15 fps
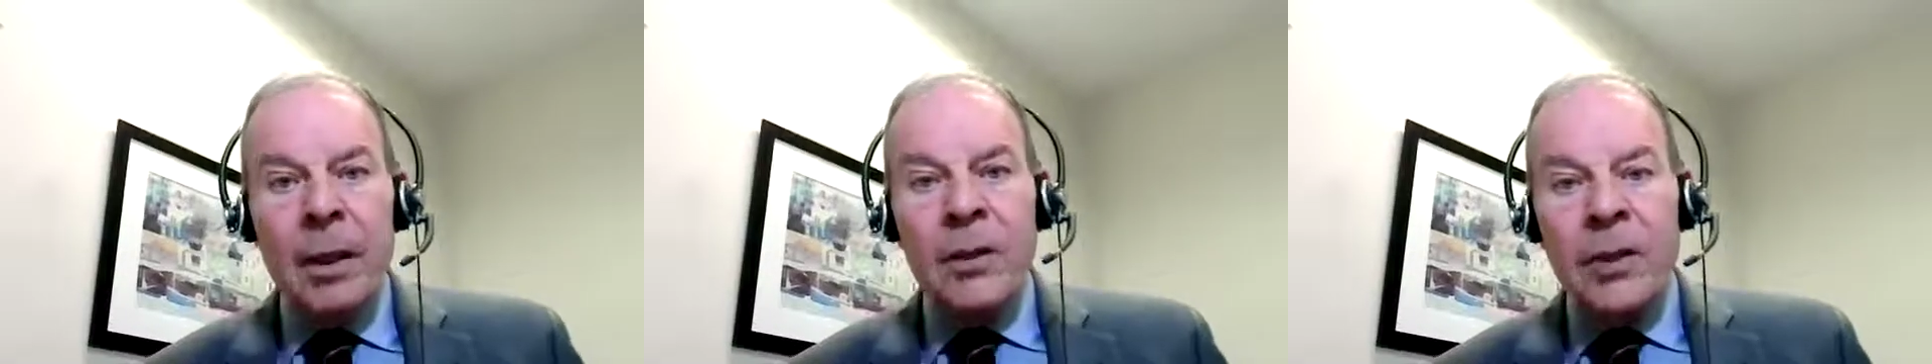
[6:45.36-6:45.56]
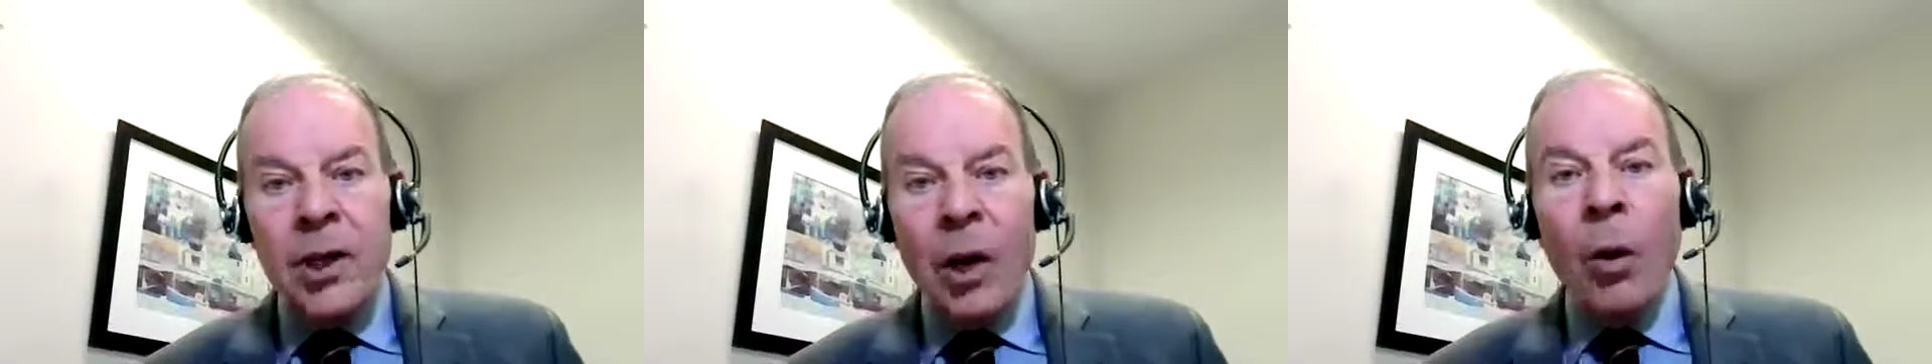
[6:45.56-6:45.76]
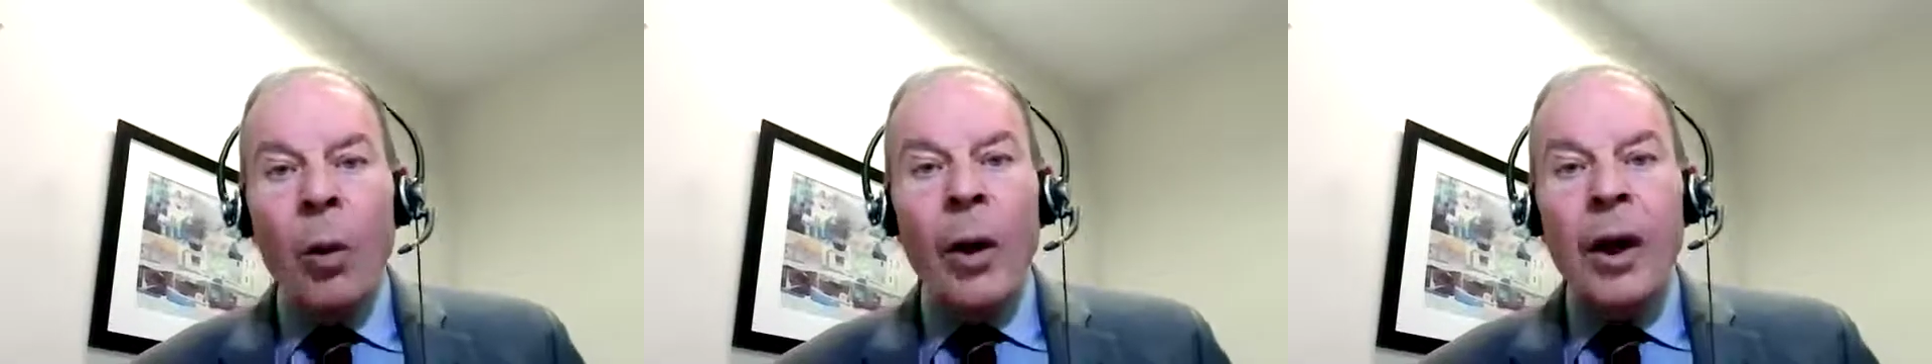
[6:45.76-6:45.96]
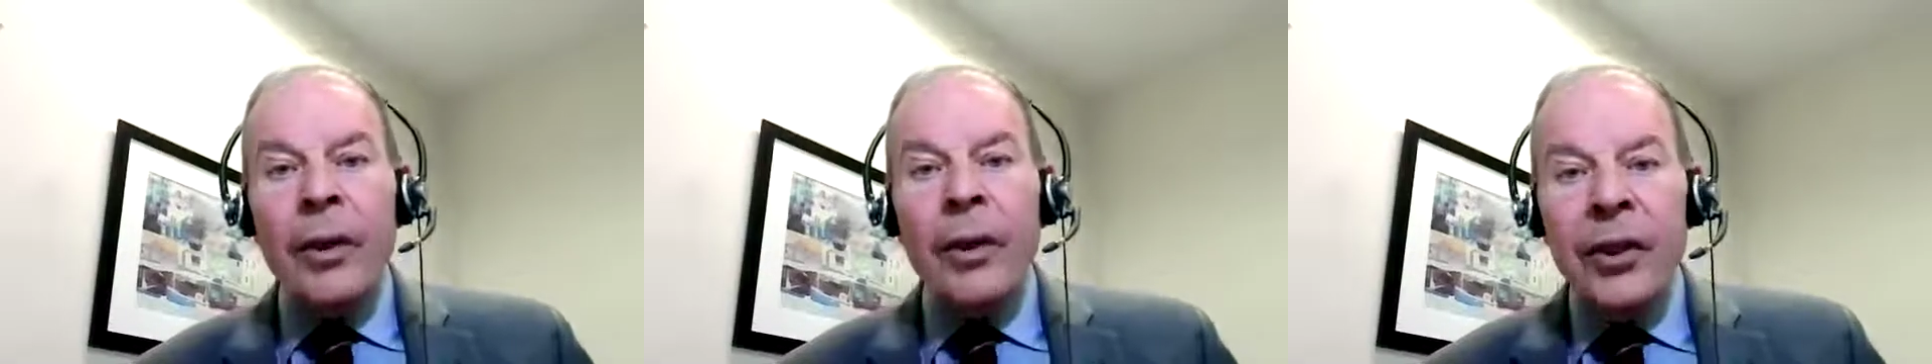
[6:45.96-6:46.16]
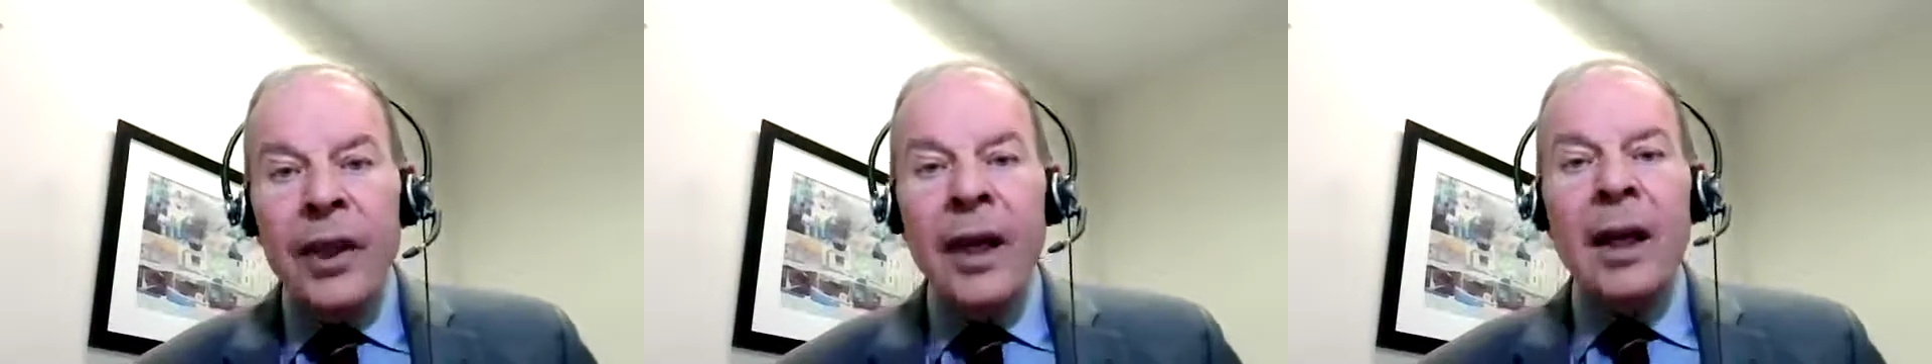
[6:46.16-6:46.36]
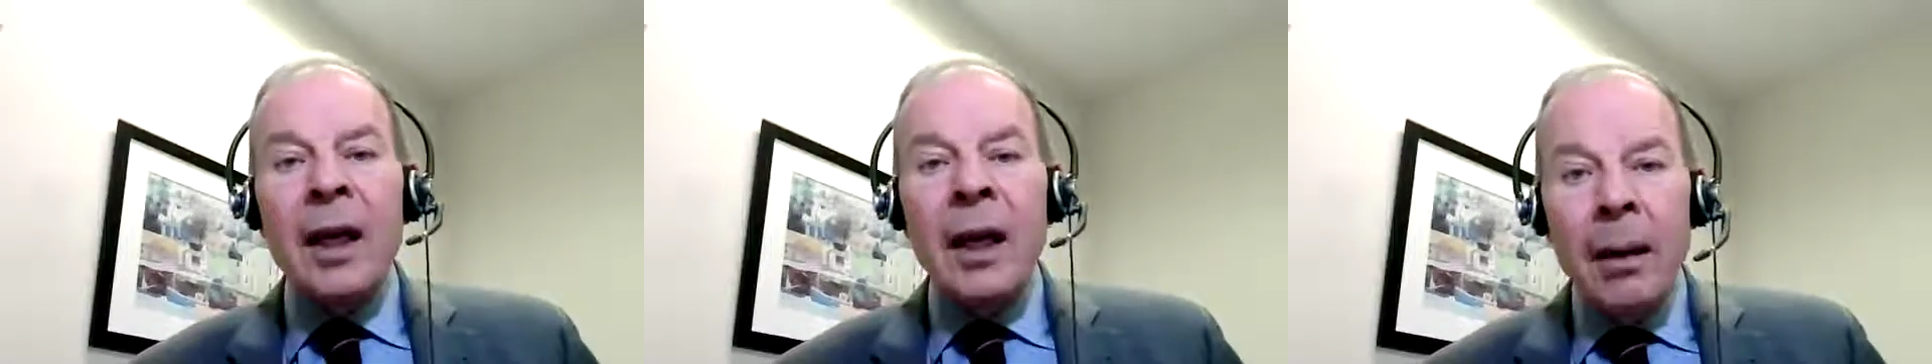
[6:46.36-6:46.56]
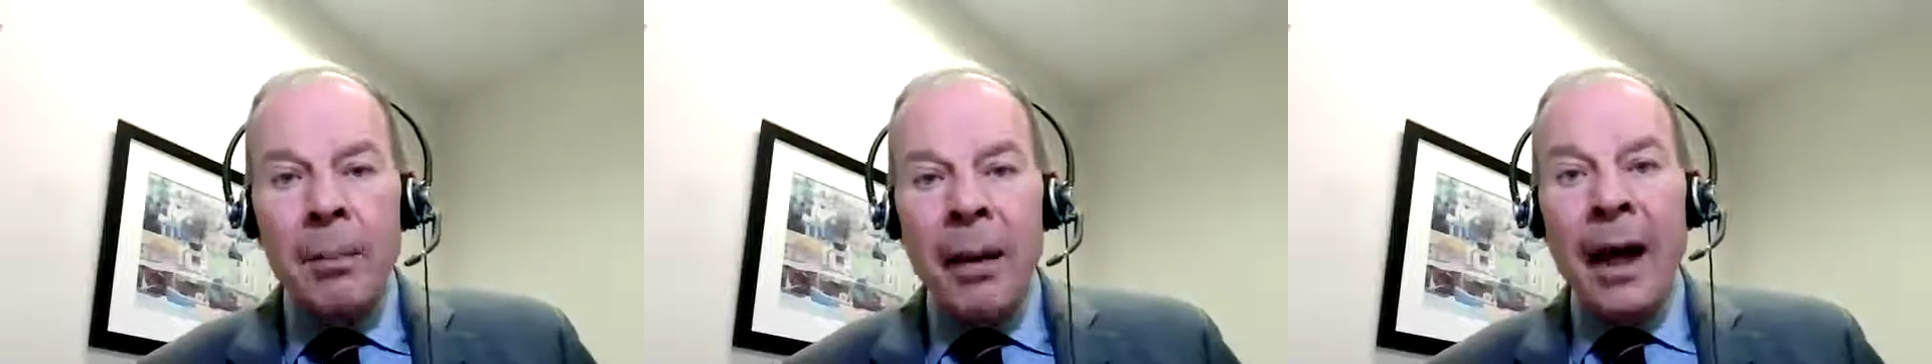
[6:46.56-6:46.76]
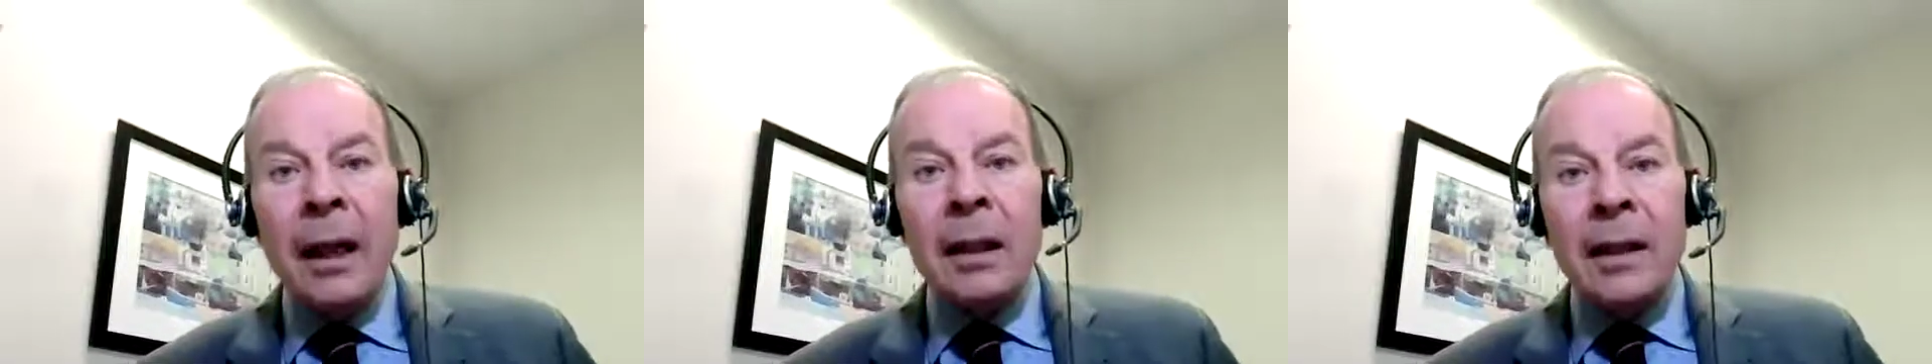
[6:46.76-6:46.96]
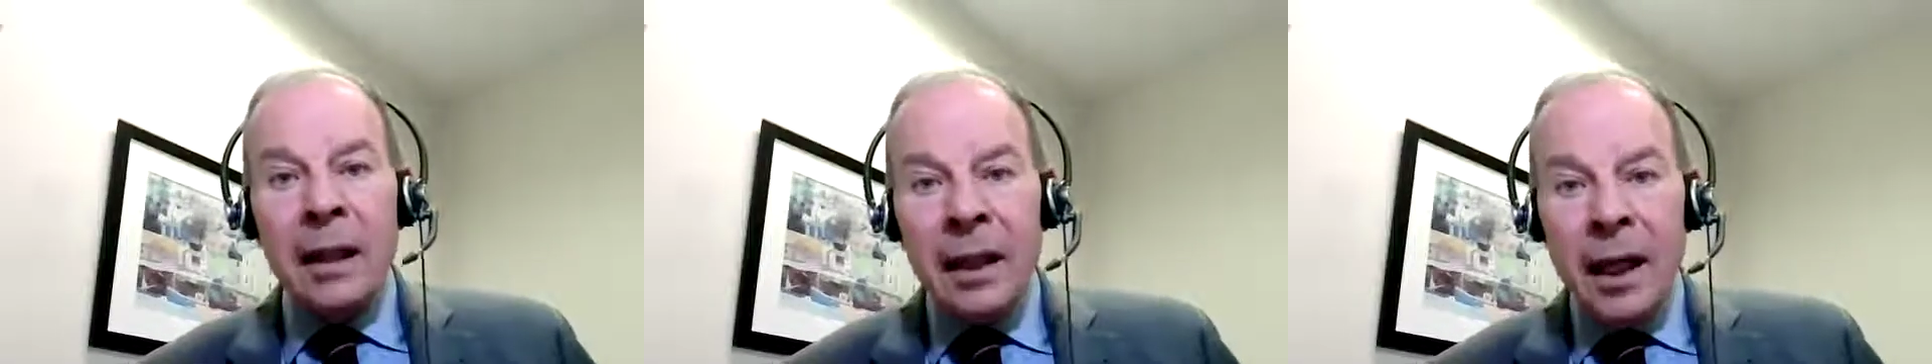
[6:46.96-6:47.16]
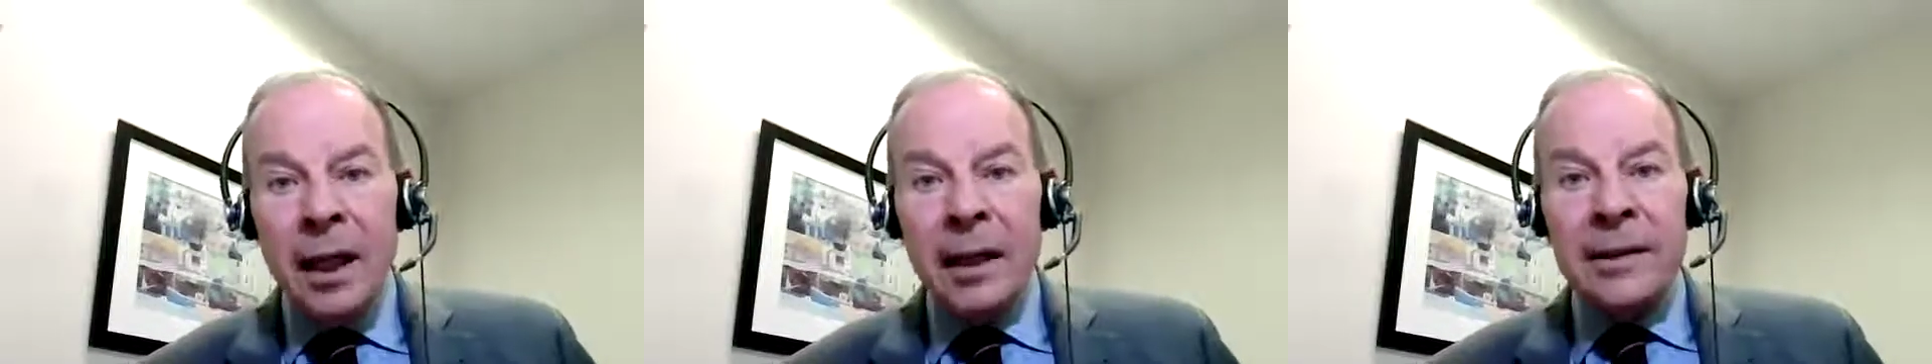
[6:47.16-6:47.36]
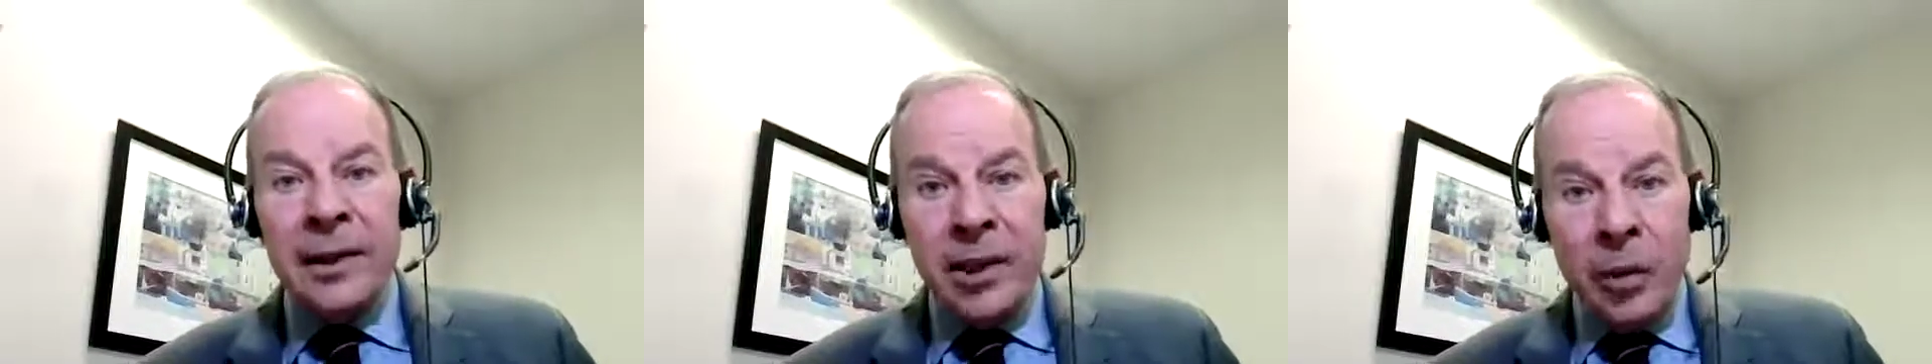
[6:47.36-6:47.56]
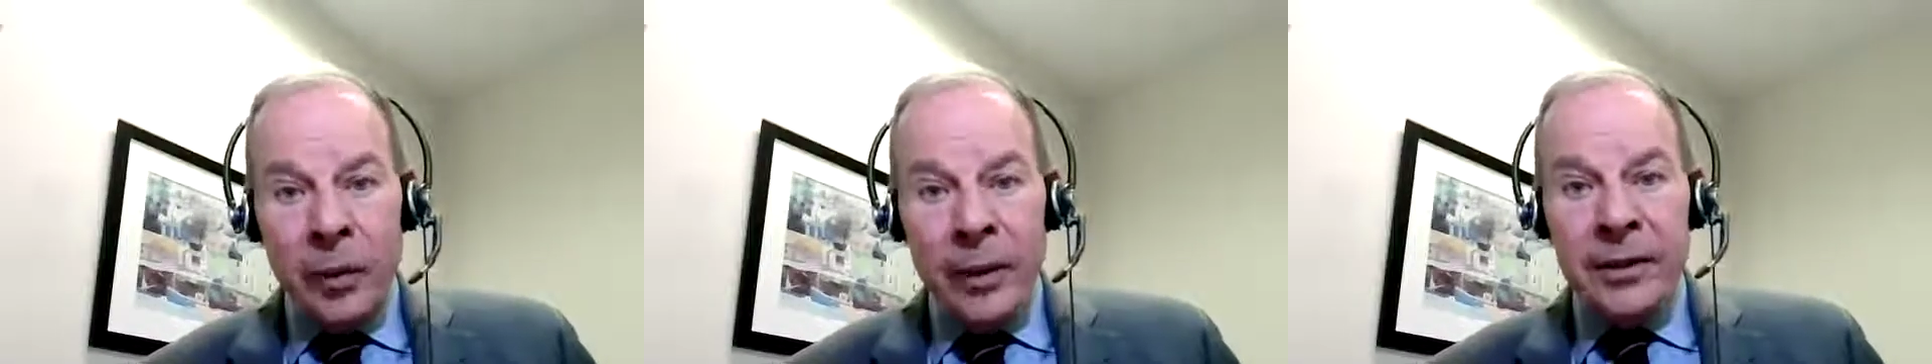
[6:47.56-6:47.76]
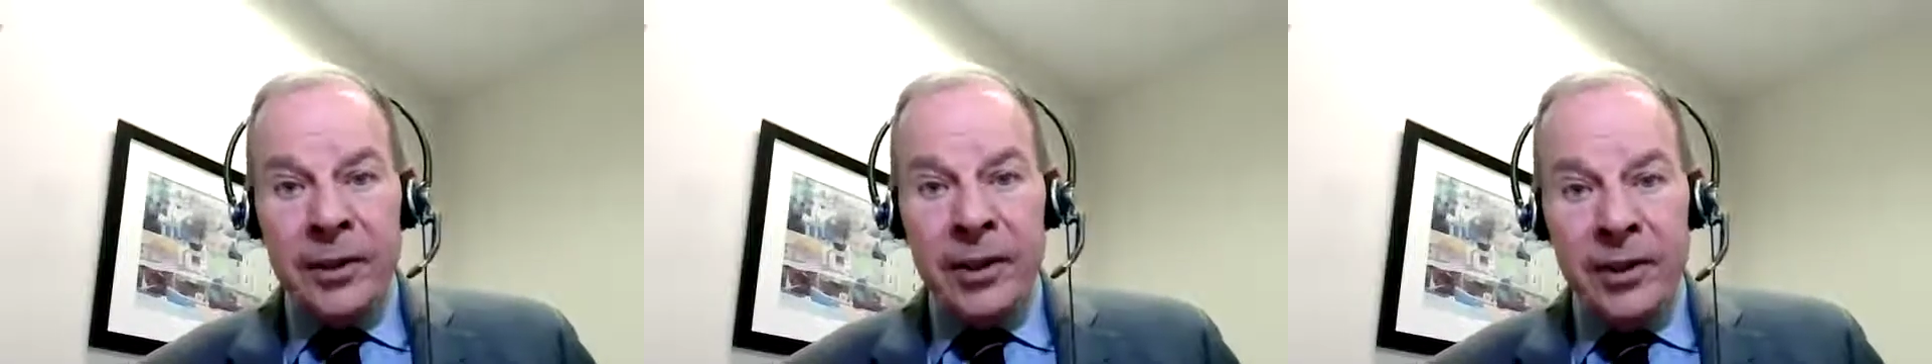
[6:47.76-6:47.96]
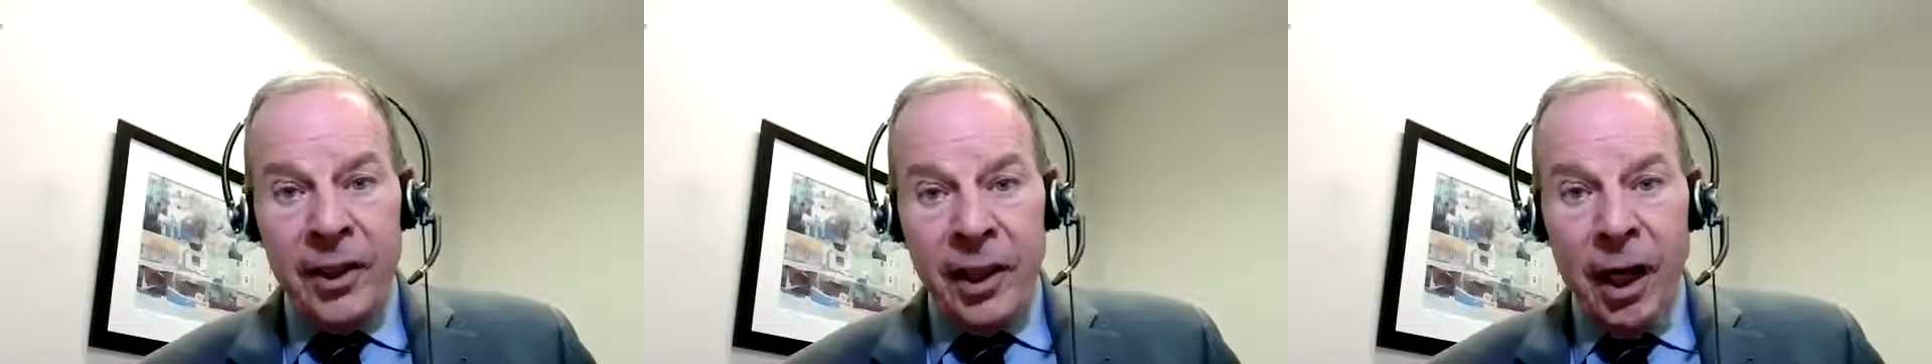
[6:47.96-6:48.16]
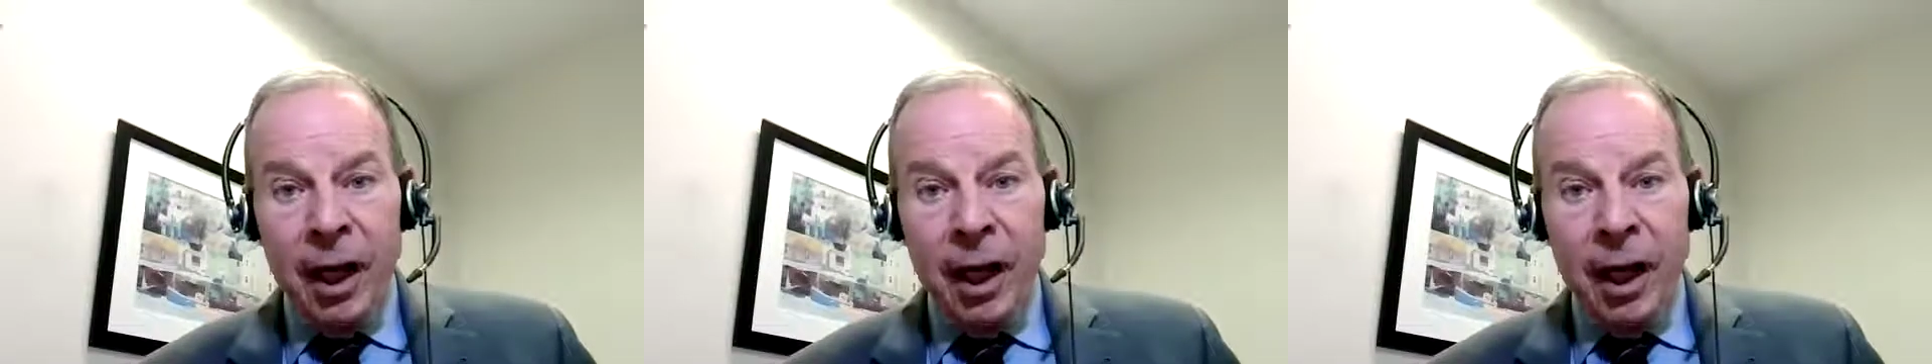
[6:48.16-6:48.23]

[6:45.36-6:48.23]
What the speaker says: So think about the consequences